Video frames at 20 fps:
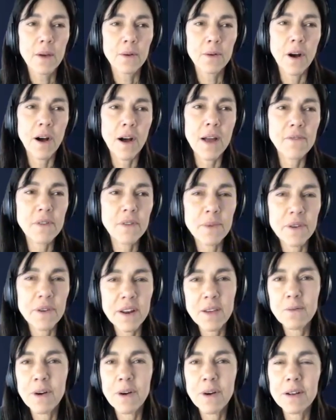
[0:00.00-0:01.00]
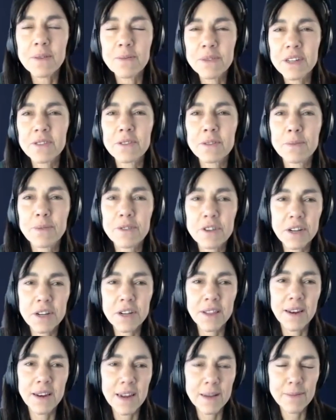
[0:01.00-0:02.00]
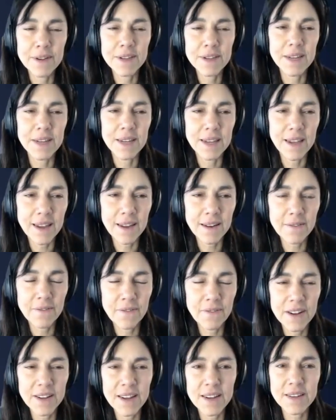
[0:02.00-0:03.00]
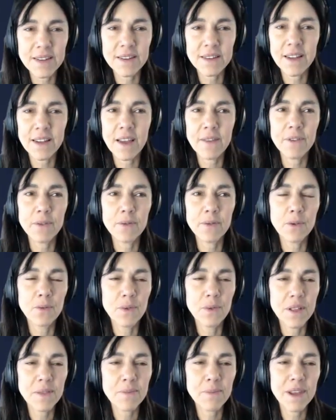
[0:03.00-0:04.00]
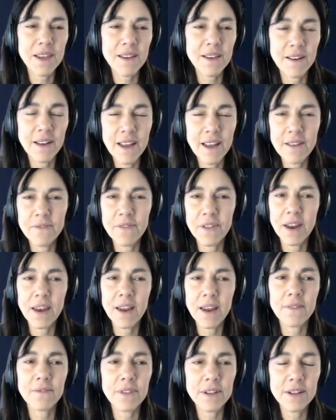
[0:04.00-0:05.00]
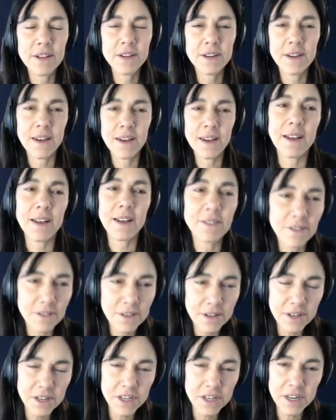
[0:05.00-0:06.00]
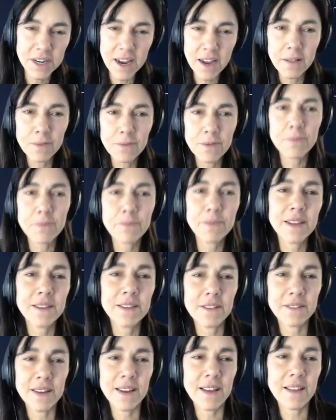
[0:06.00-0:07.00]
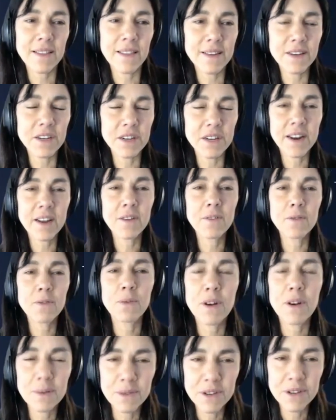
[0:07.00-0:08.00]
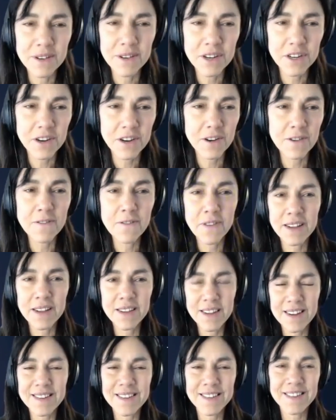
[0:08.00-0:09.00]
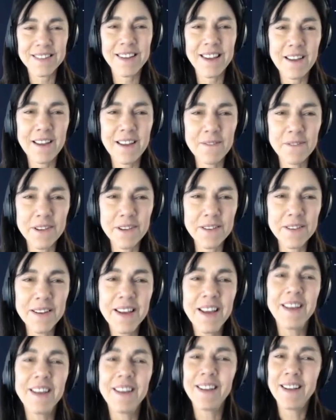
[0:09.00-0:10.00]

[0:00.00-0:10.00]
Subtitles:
Well, hi everybody. Welcome to Pushing the Limits again. Fantastic to have you all with me. I have the lovely Dr. Janelle with me, Dr. Kathleen Janel. Welcome to the show. Fantastic to have you.